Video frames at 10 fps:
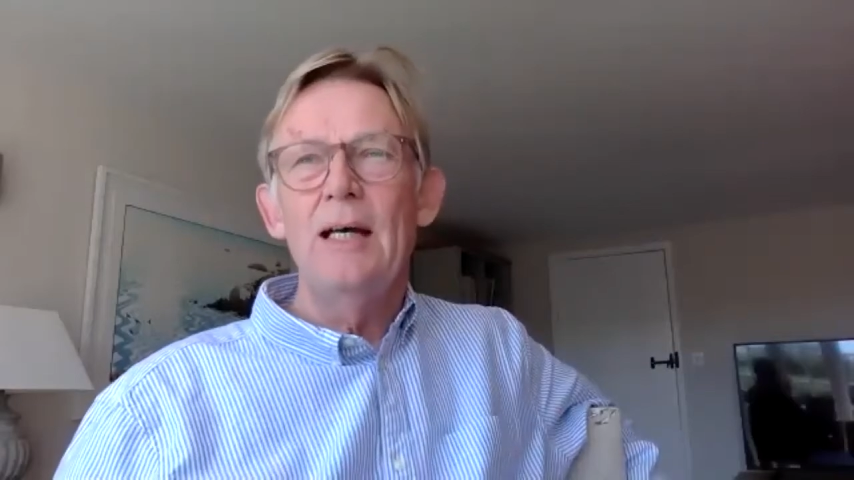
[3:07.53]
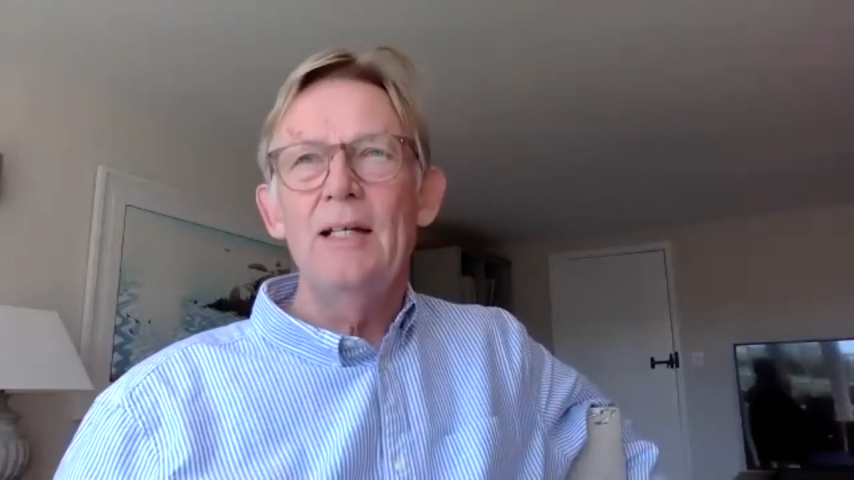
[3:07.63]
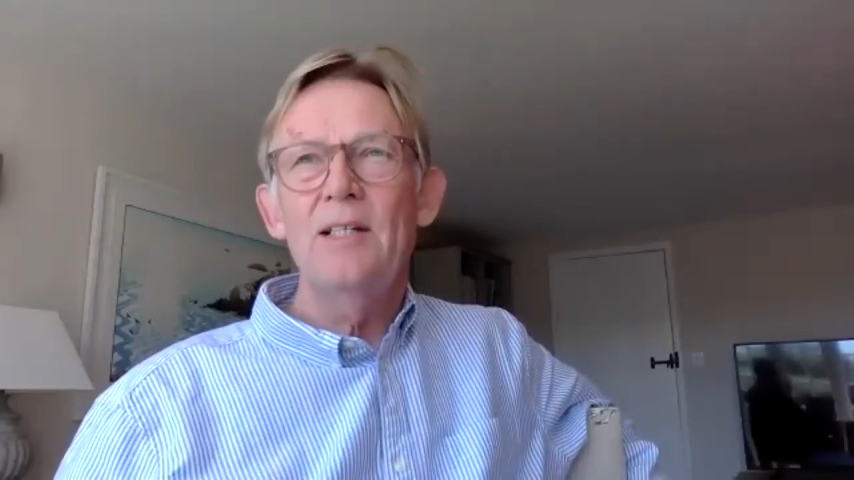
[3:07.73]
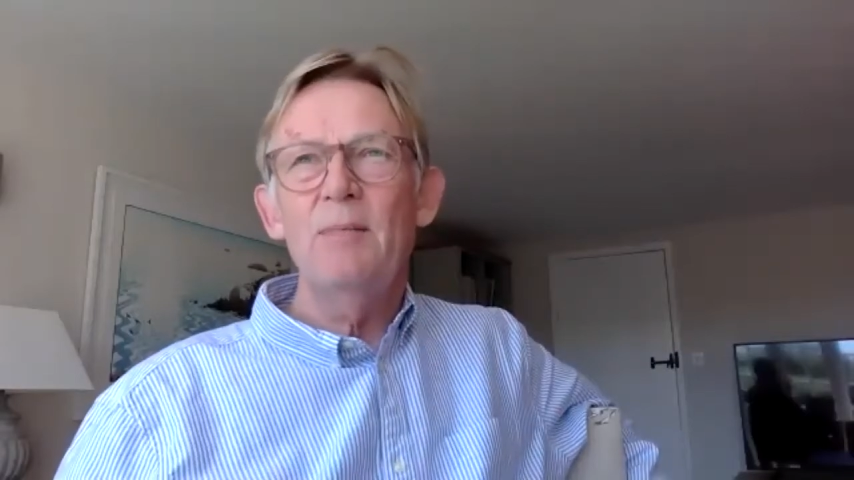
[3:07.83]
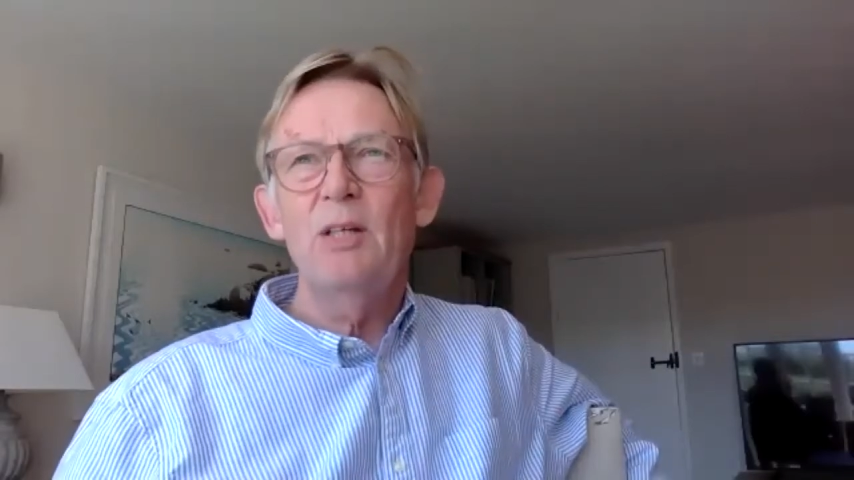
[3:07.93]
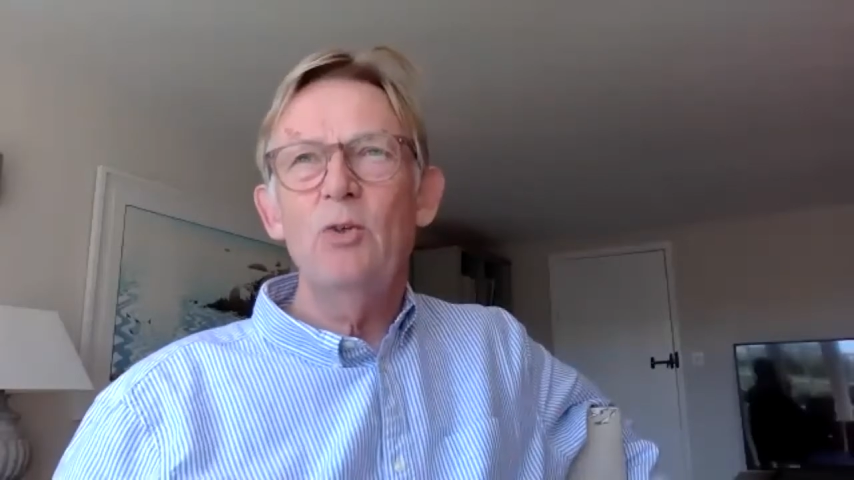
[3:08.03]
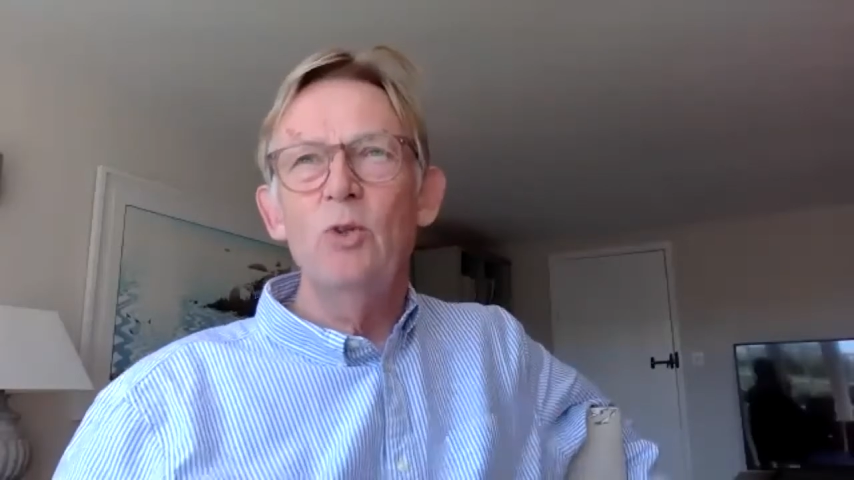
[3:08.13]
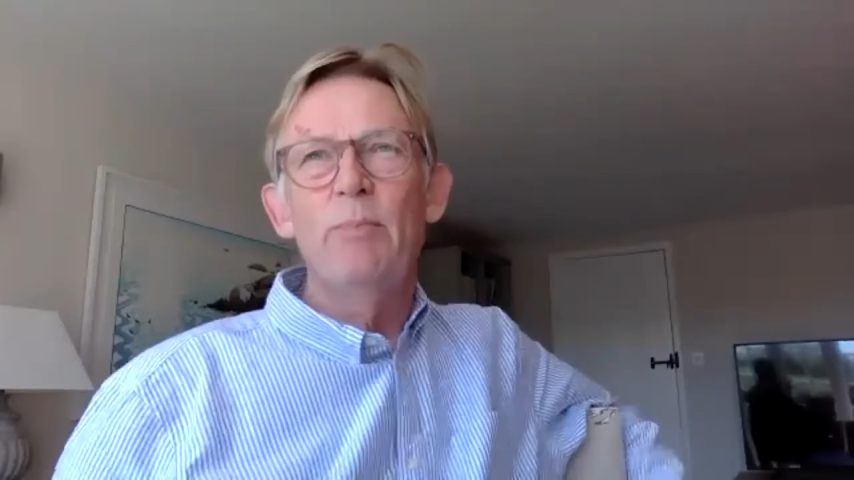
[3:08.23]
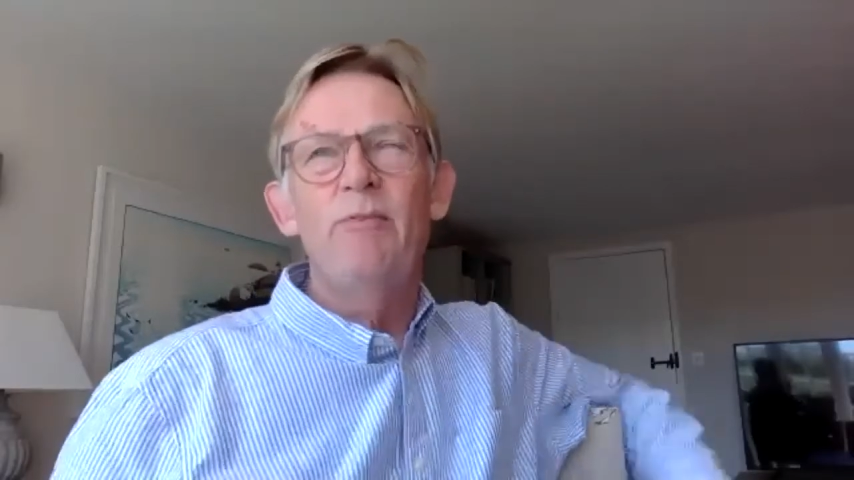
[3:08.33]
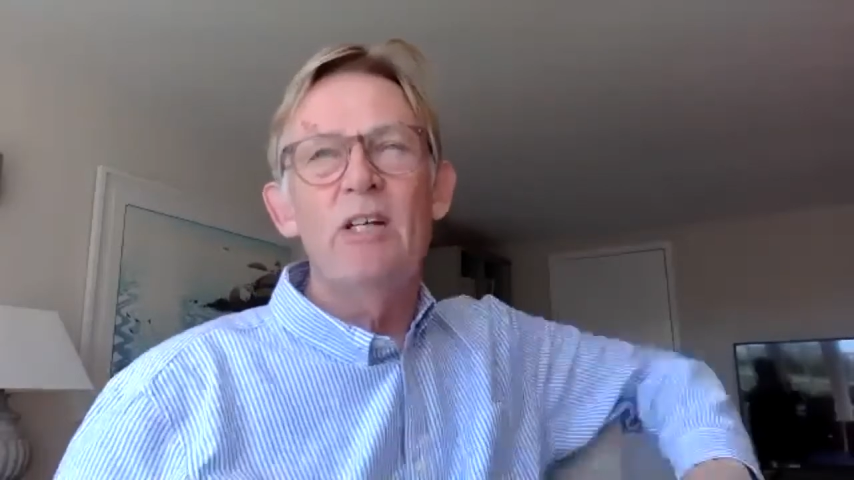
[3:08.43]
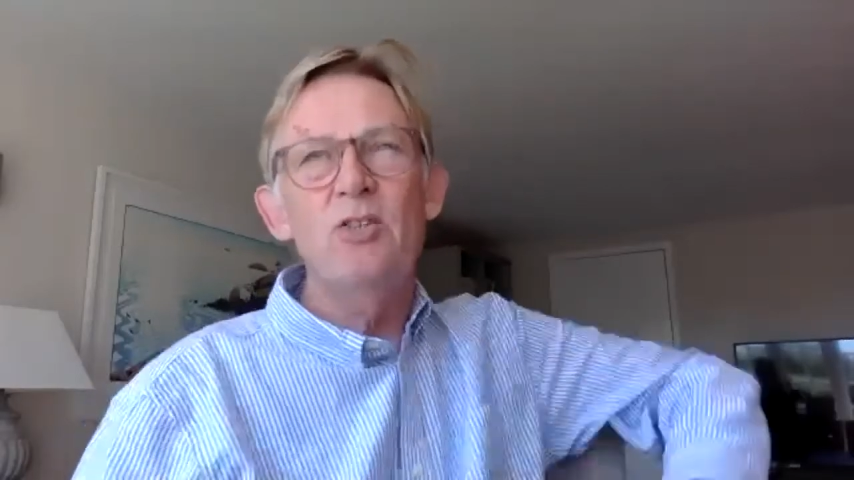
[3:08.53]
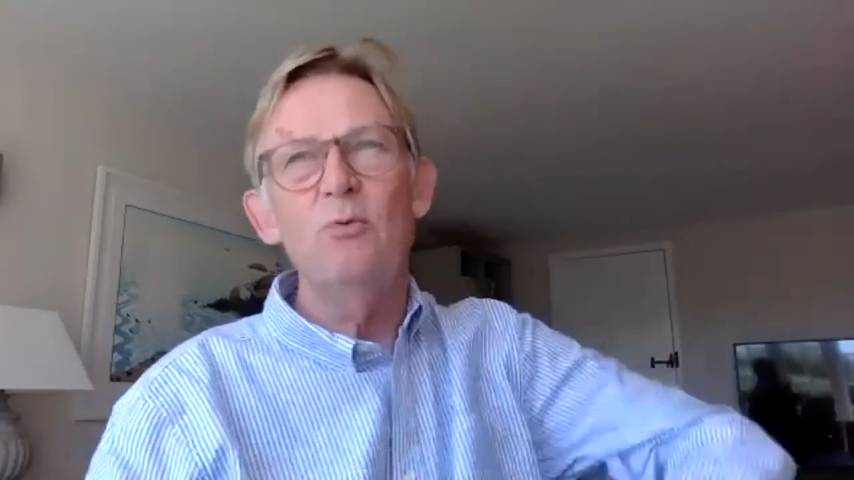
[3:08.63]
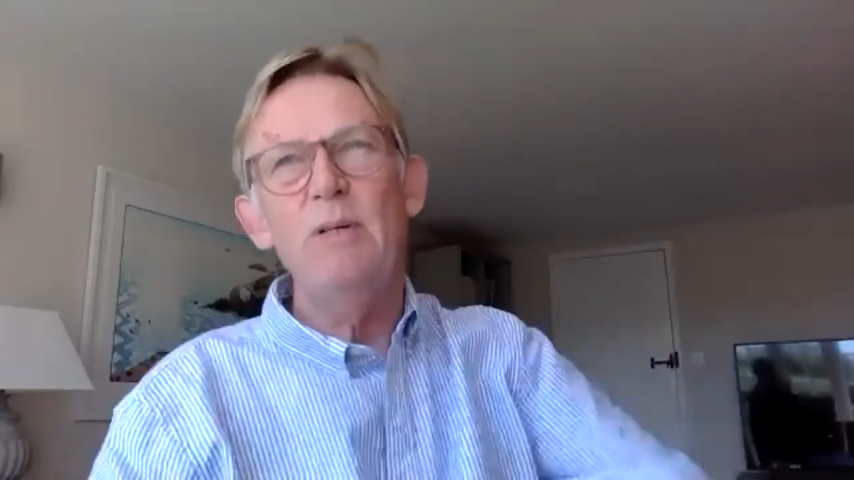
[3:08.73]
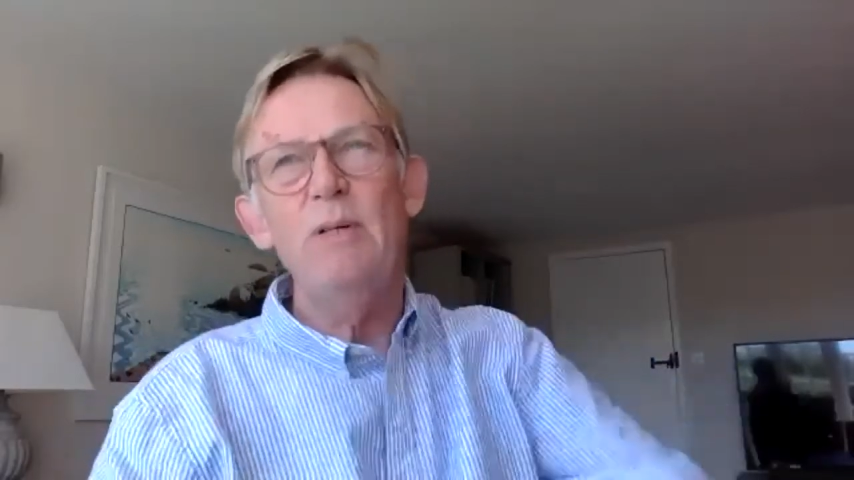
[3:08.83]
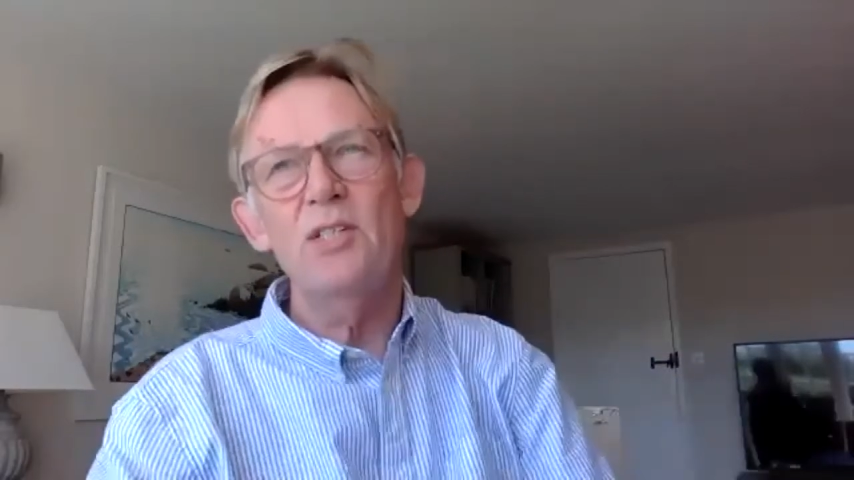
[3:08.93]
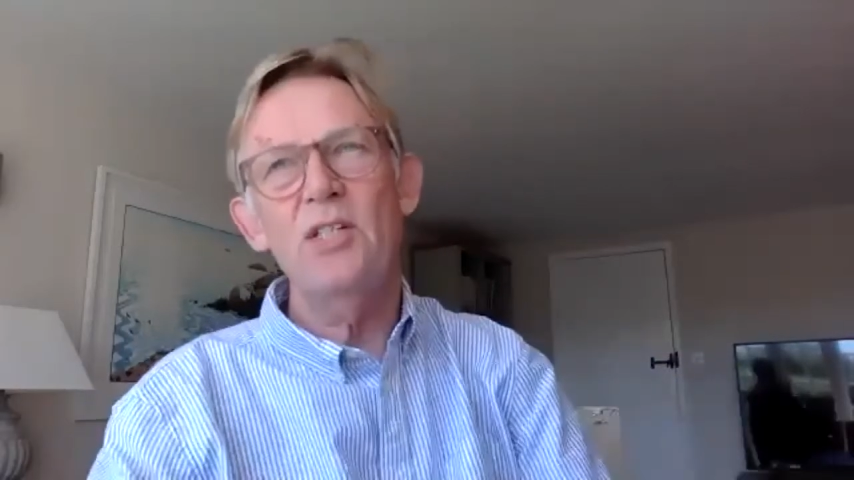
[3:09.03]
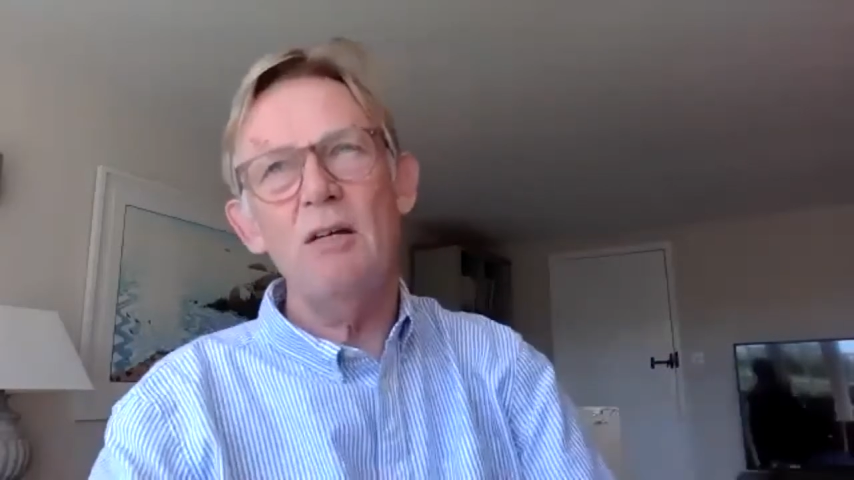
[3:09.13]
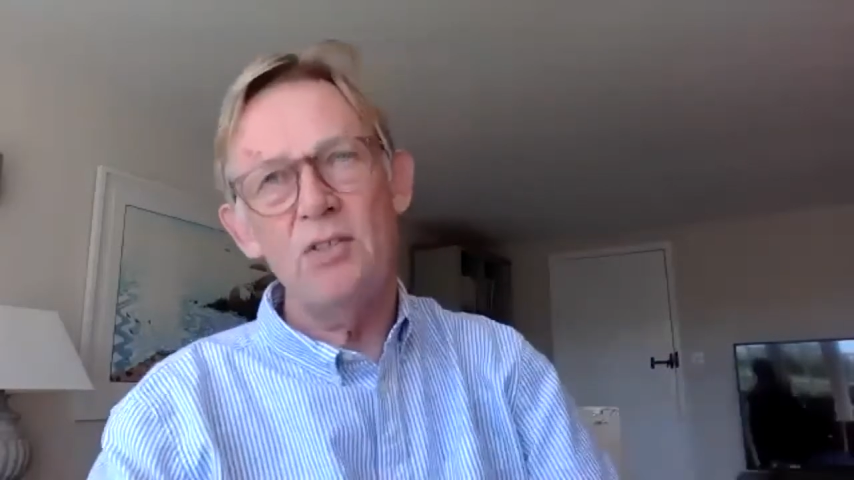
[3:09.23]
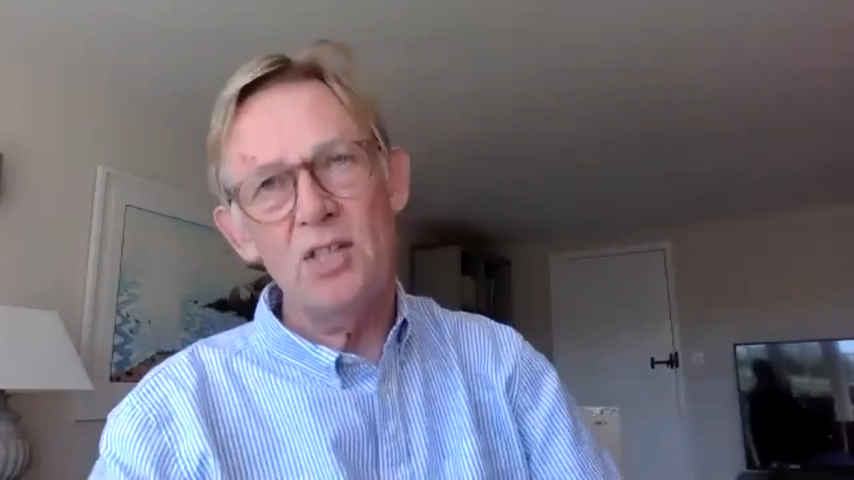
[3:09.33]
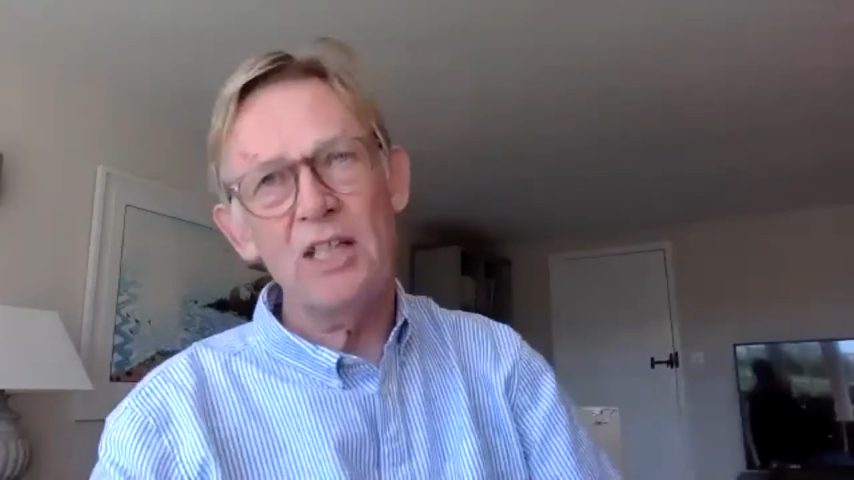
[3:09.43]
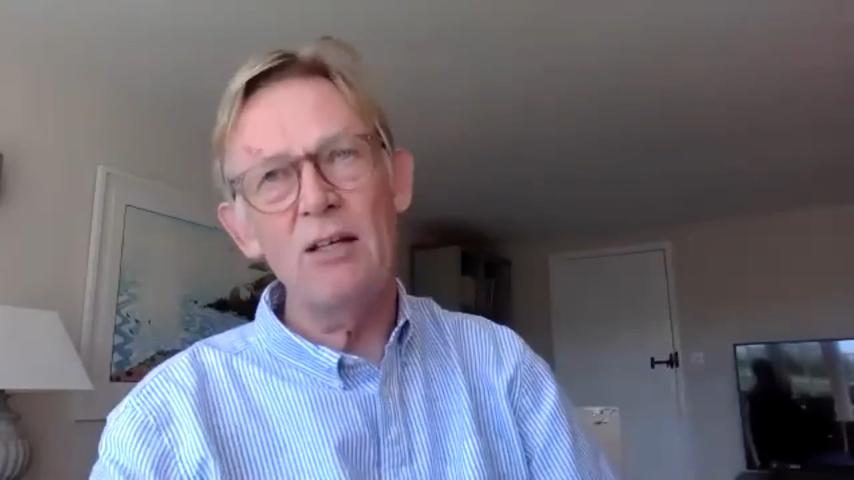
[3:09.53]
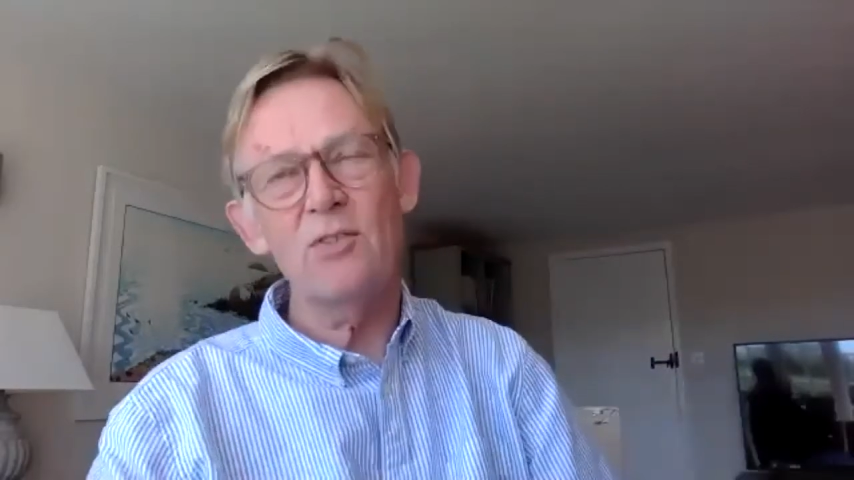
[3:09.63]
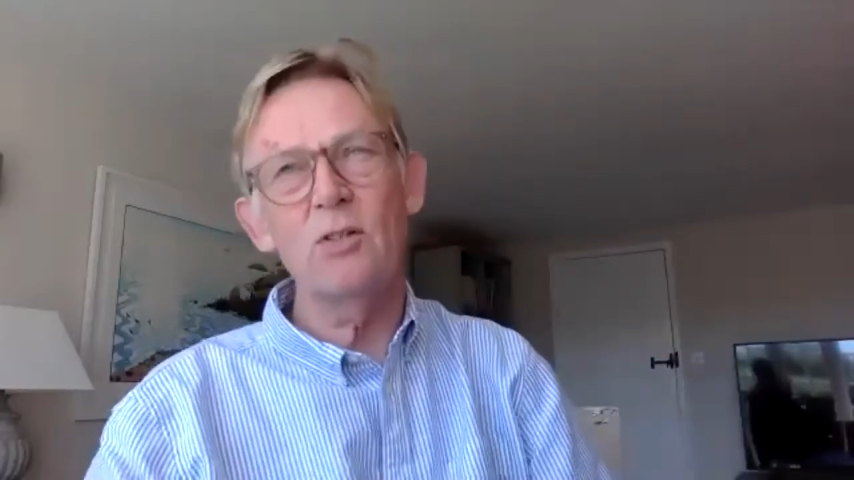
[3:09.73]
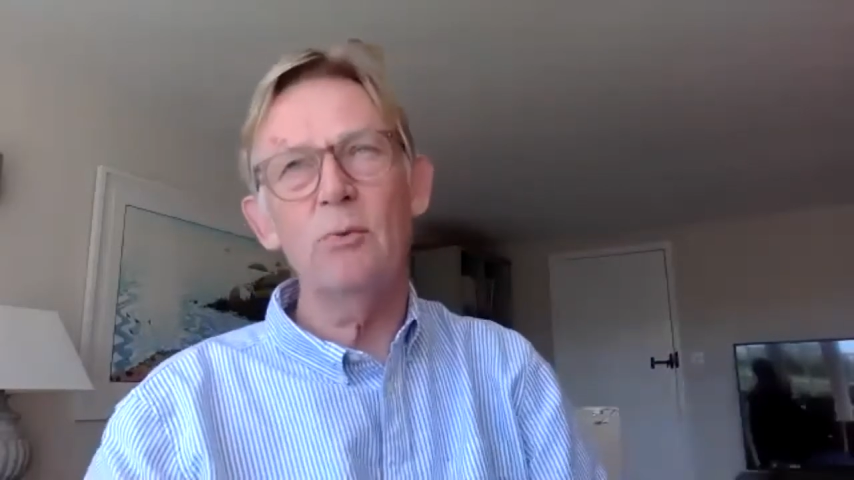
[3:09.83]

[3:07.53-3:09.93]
and something called the Professional Business Services Council,